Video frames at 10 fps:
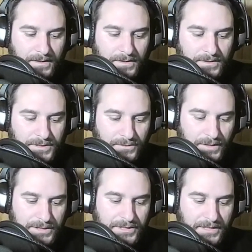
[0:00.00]

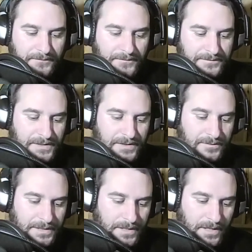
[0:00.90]

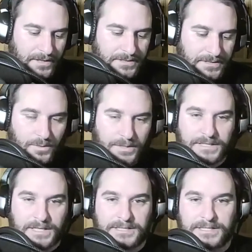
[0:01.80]
253 yards, 1
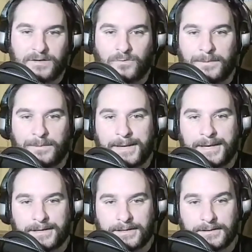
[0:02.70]
touchdown, 1
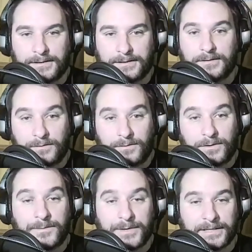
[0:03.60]
pick. The
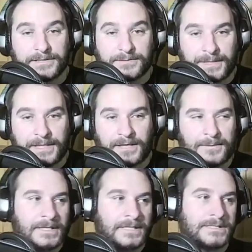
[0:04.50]
1 pick is
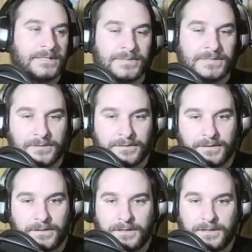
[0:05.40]
big because it
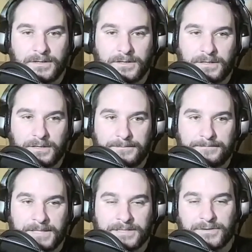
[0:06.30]

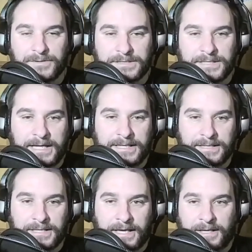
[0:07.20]
turned the tide in
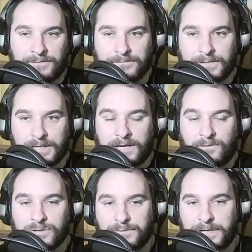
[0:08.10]
the game. The game
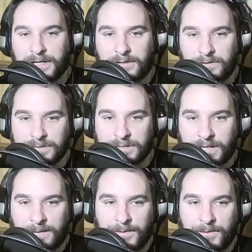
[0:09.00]
was pretty close at
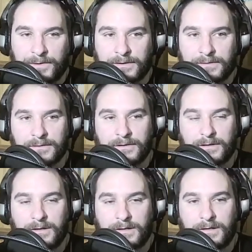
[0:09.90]
that point,
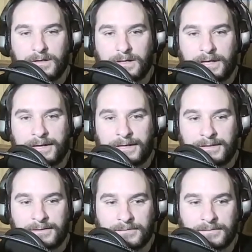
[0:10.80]

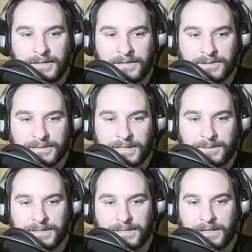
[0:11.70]
and the
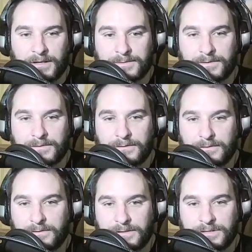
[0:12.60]
interception helped
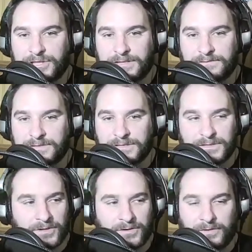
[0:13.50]
the Chiefs just
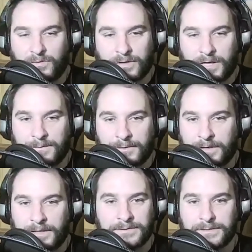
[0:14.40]
turn the whole game
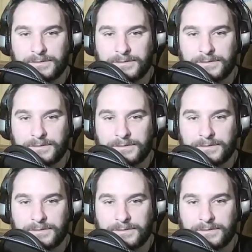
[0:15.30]
around.